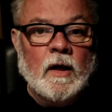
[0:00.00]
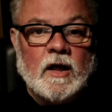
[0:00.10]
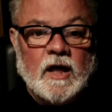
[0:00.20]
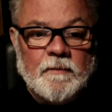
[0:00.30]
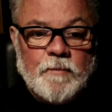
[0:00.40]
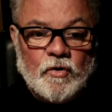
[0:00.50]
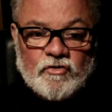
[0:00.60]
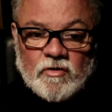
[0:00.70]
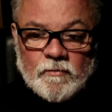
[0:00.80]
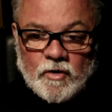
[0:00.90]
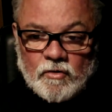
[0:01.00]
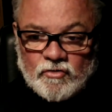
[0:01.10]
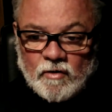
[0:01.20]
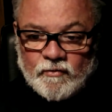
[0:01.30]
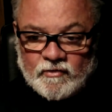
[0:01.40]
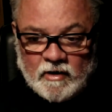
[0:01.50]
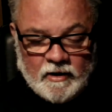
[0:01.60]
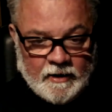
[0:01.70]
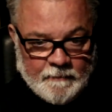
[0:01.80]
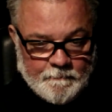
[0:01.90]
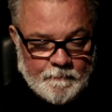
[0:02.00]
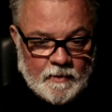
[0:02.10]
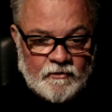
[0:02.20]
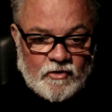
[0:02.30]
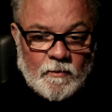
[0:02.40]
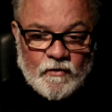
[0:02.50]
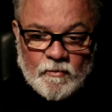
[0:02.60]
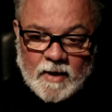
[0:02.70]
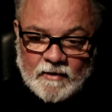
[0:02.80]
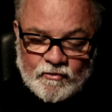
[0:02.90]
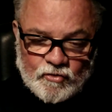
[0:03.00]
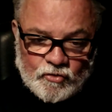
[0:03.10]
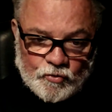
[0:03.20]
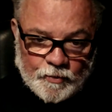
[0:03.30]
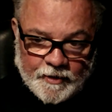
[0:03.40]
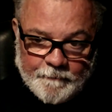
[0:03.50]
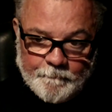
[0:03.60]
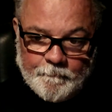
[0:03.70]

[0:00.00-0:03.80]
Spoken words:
can put some dogs off slightly, and some of you may have struggled with it,